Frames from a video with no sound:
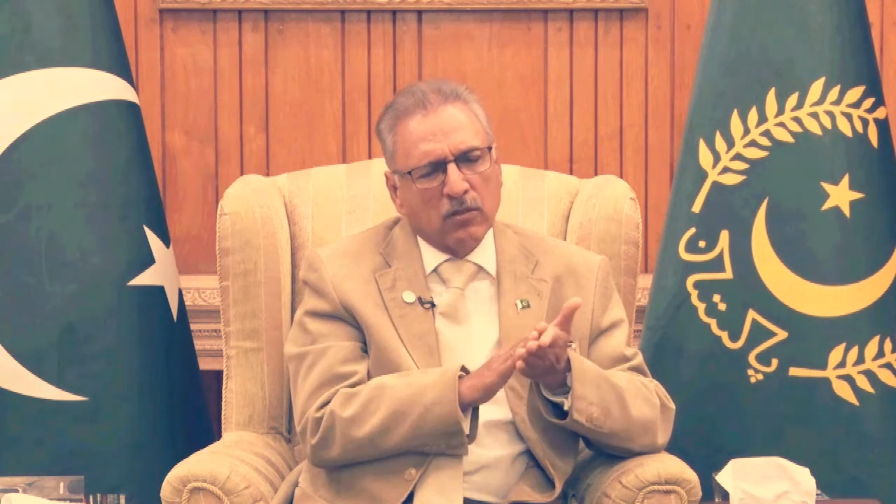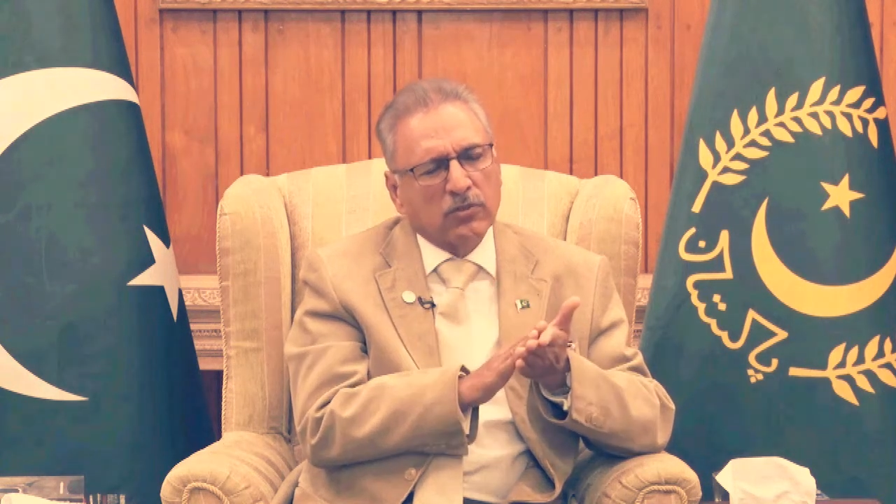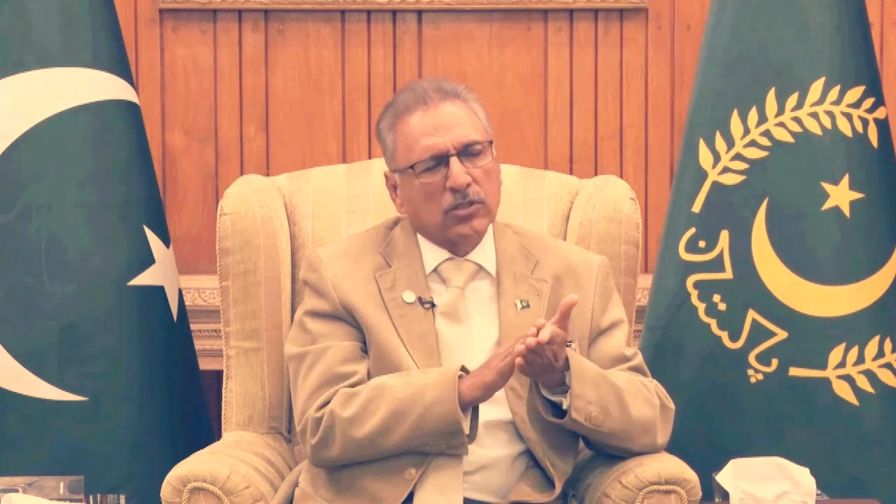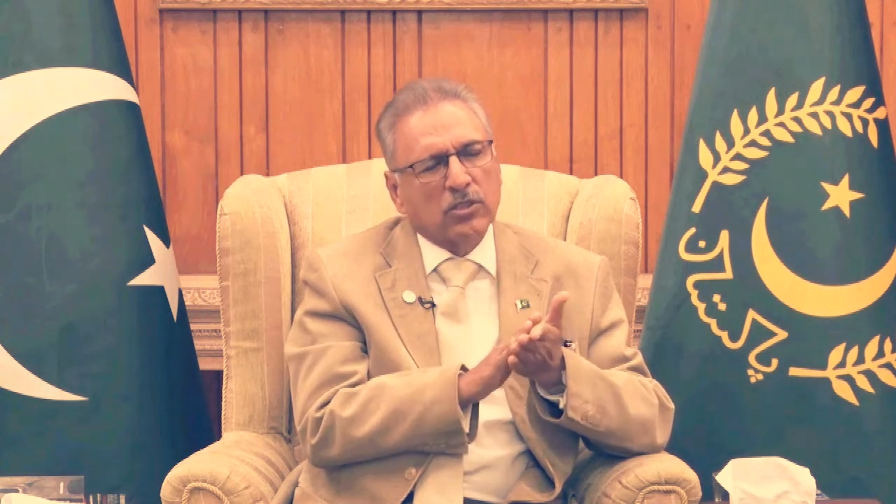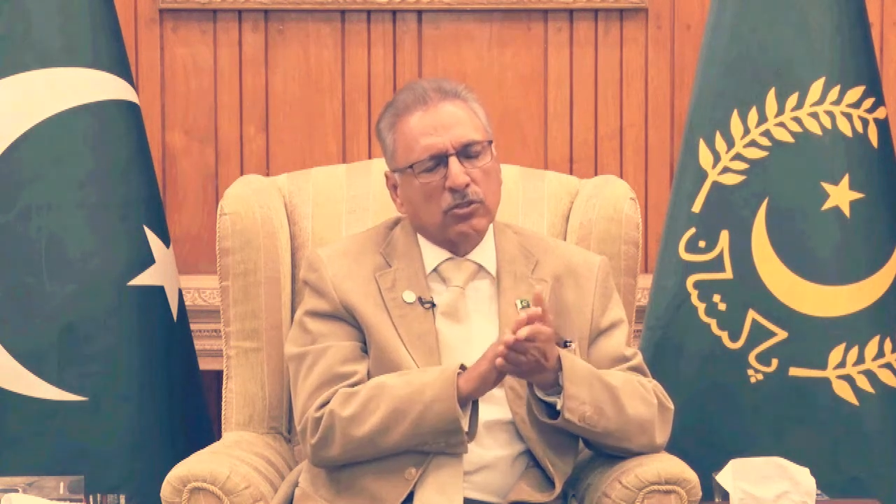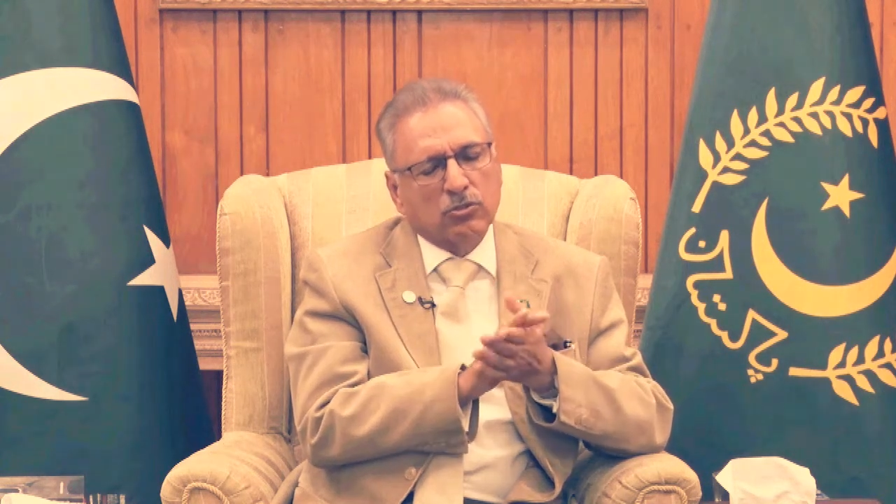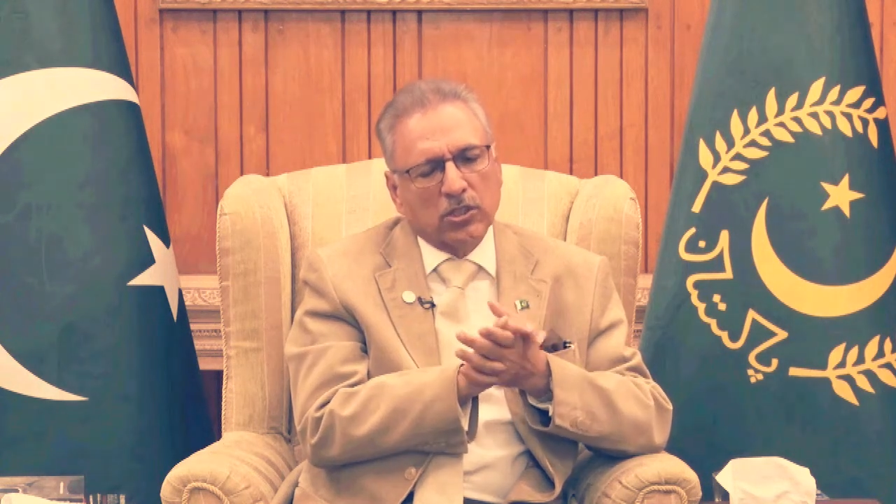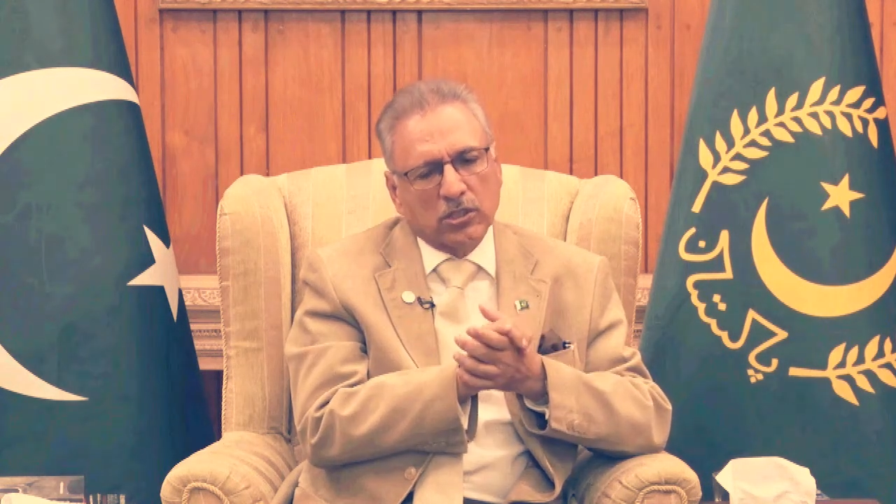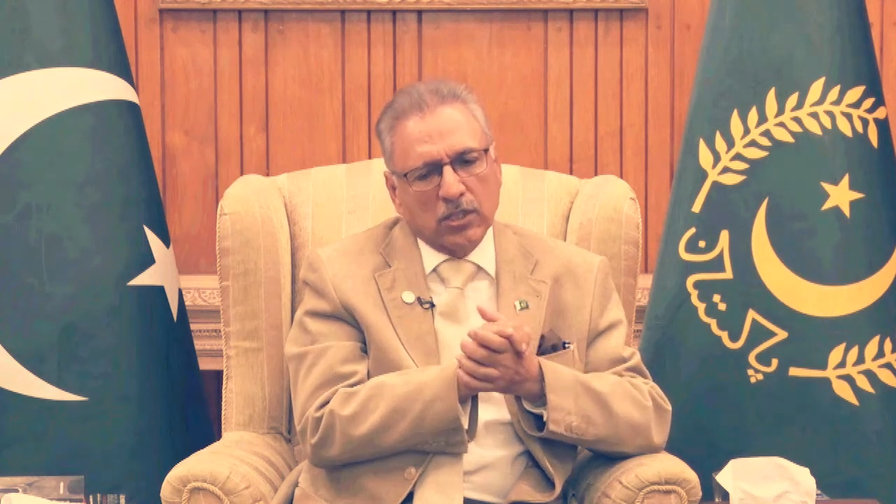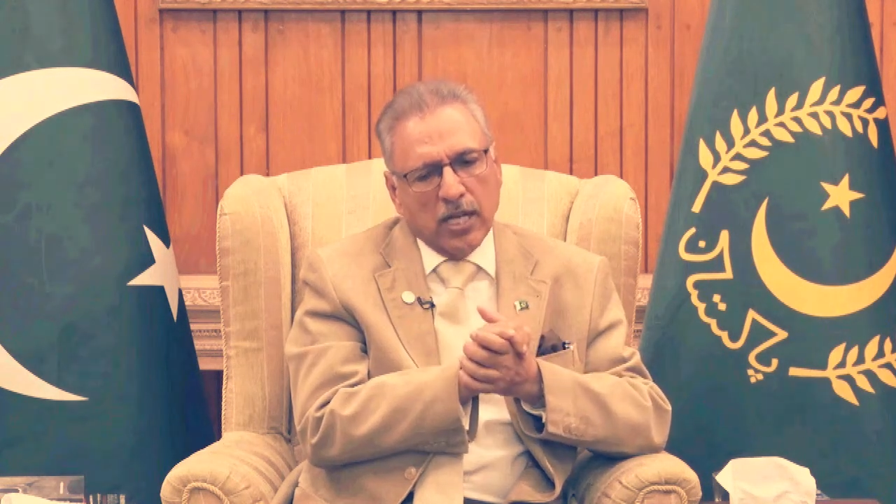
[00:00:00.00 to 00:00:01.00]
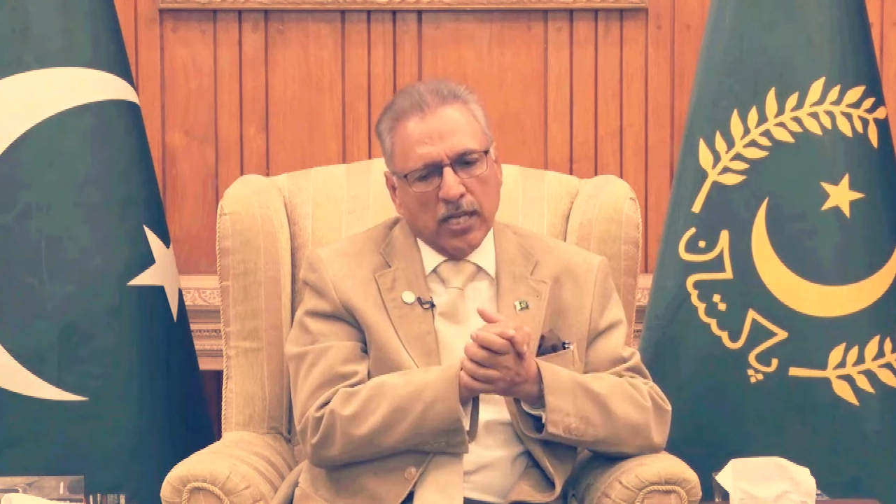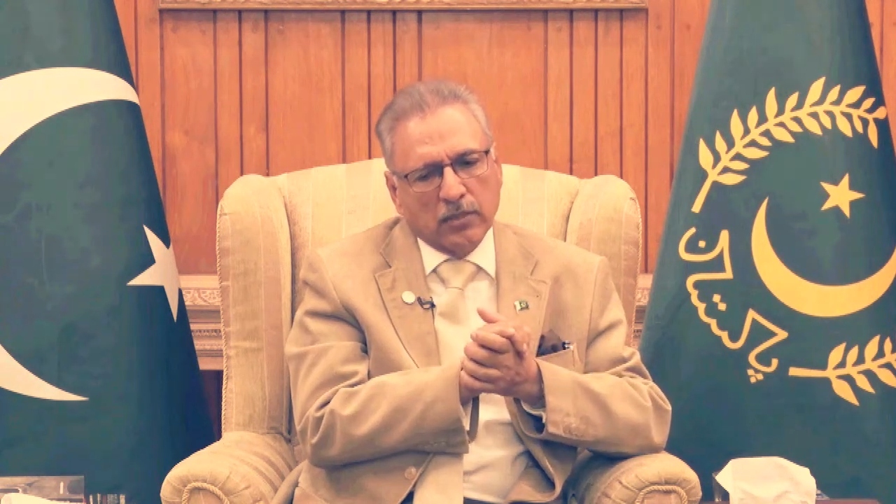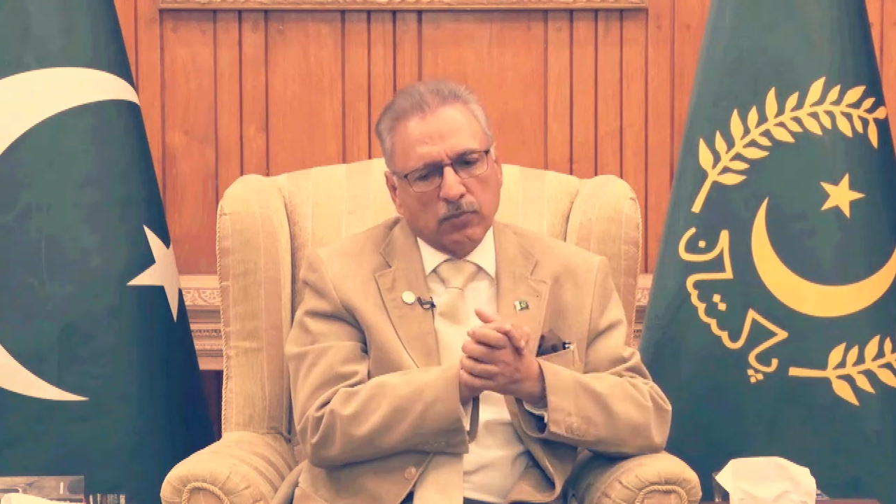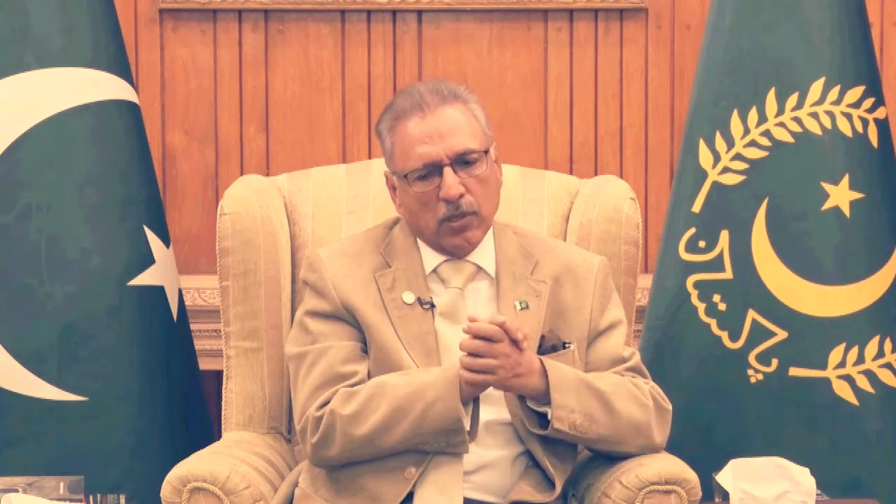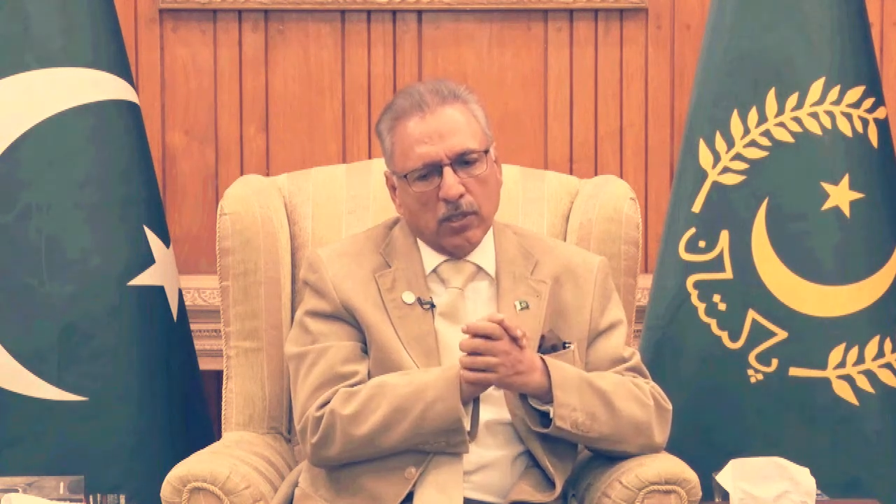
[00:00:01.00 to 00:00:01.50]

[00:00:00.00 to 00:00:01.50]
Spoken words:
of the situation as